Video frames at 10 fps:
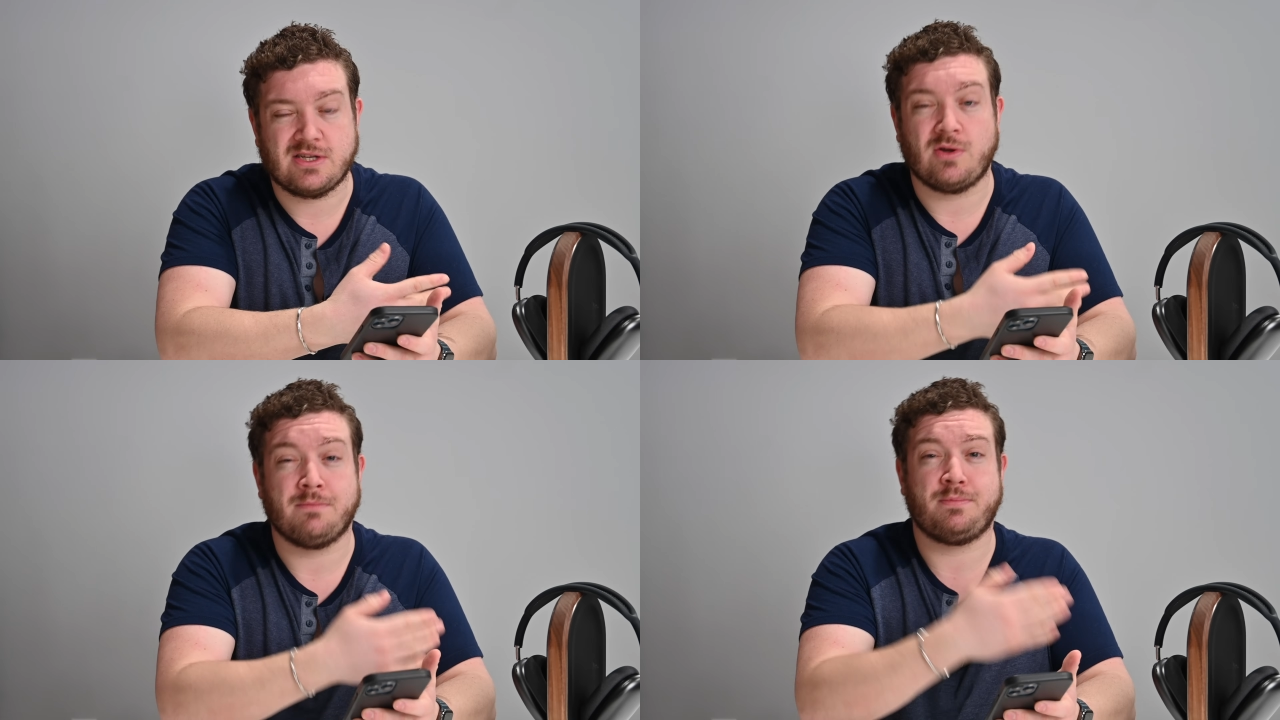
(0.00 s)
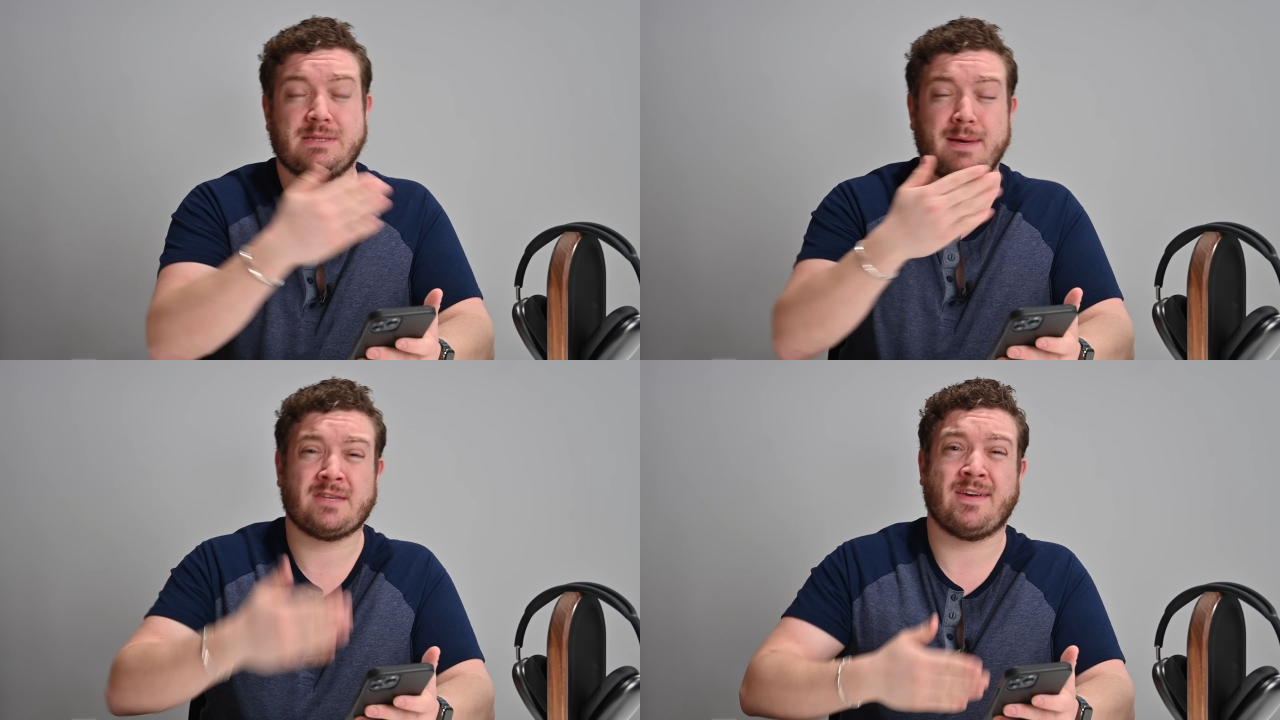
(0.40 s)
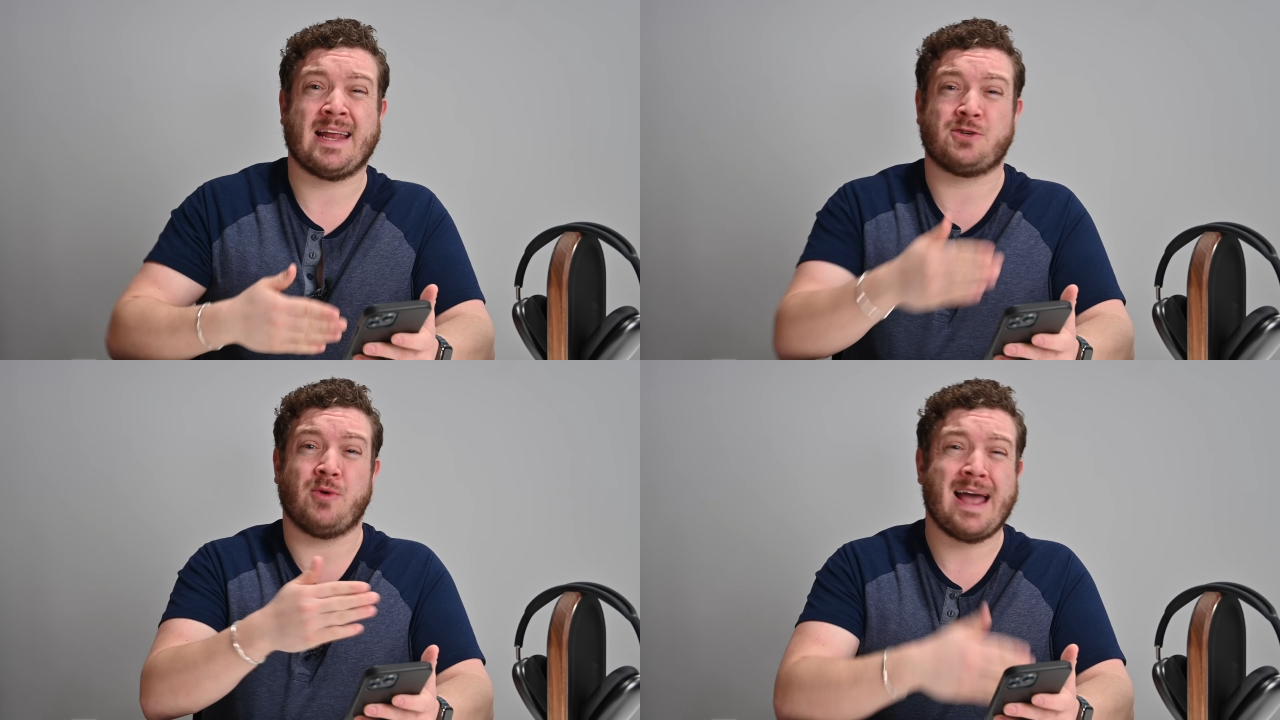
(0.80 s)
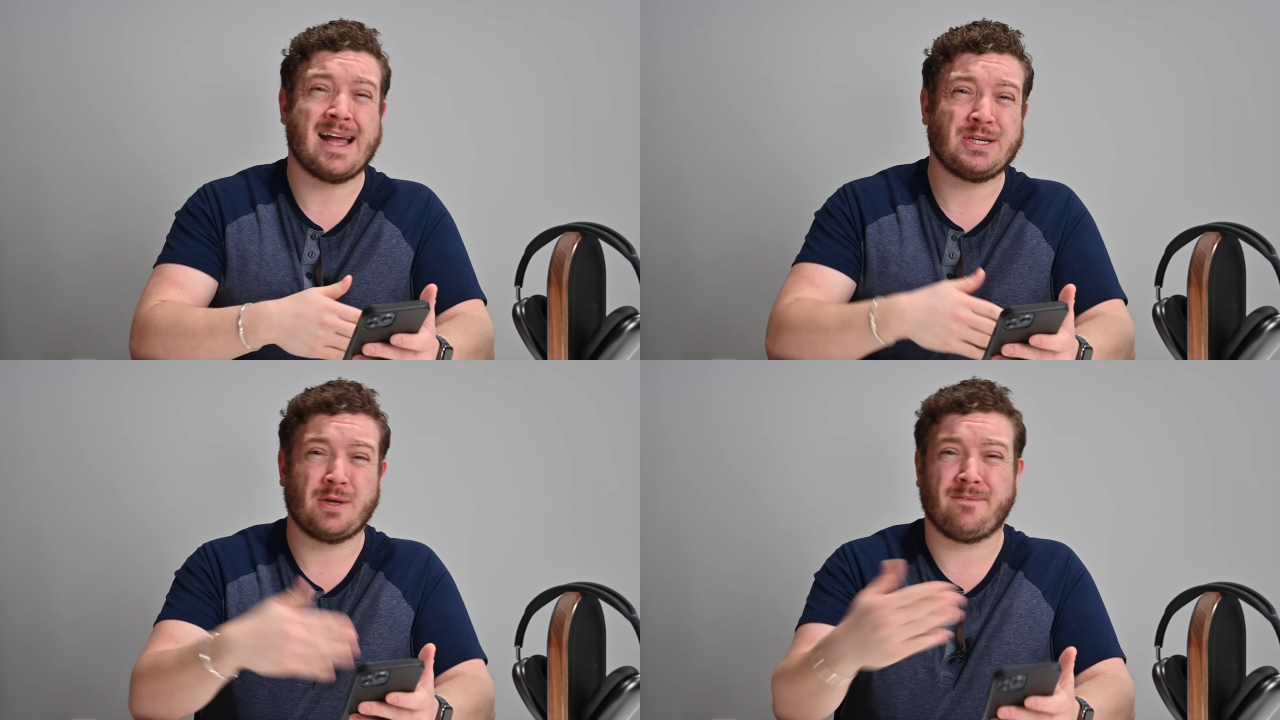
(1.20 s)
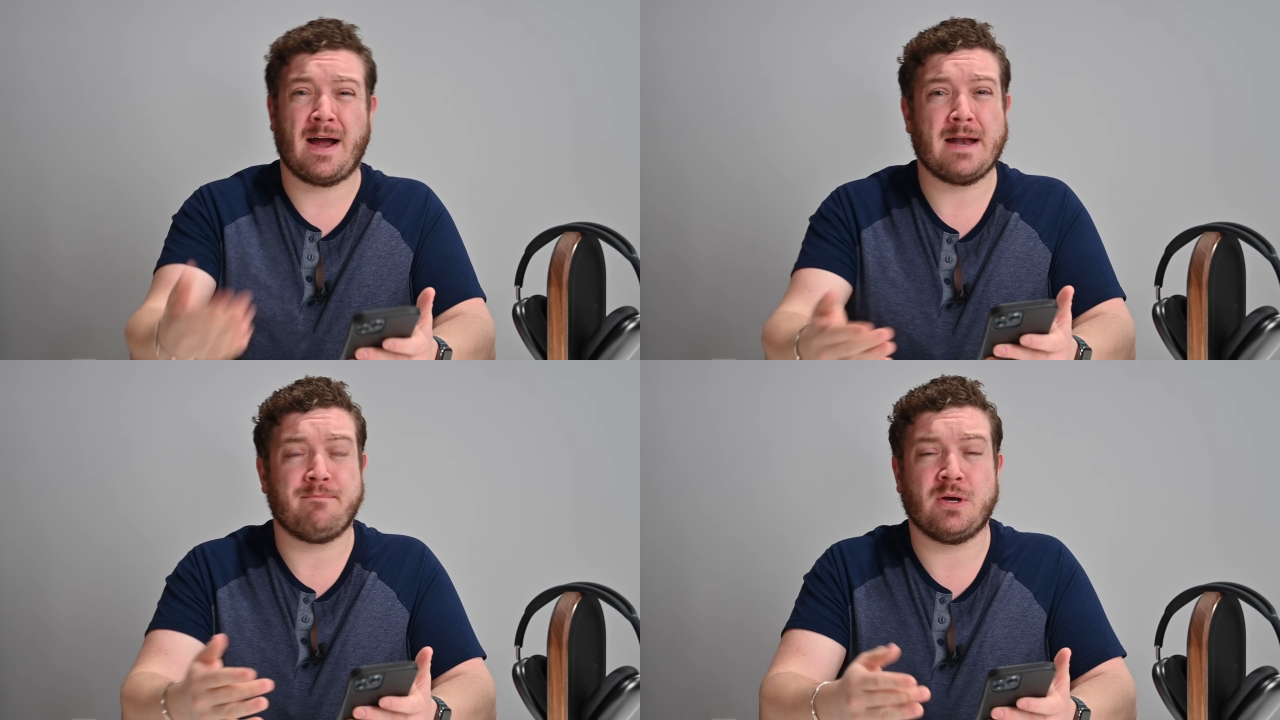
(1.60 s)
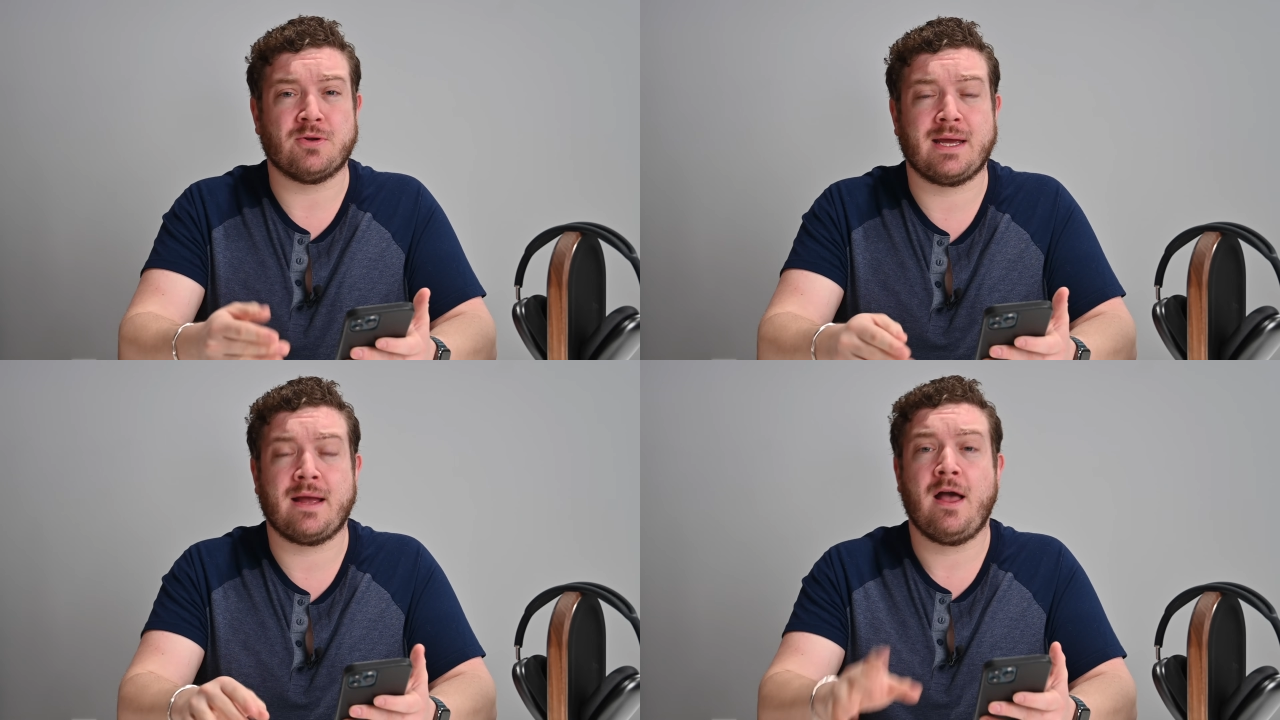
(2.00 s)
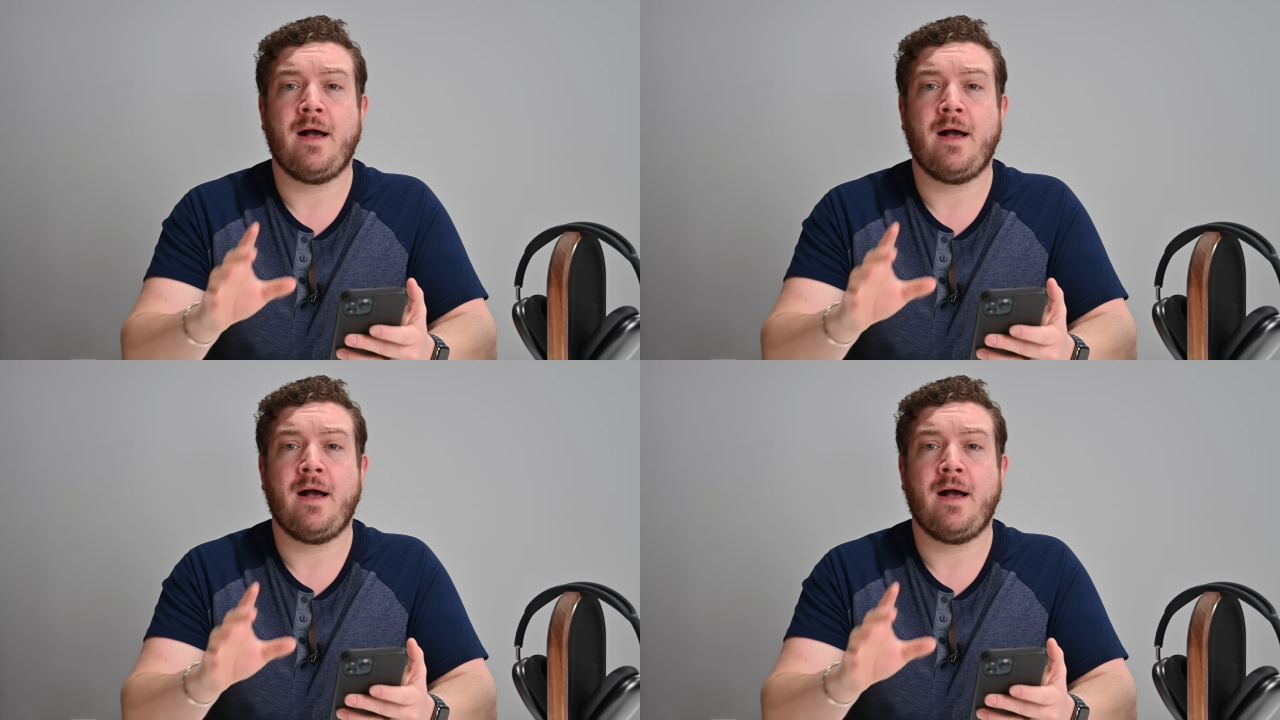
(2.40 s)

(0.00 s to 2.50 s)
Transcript: you can specify an actual address or find a building,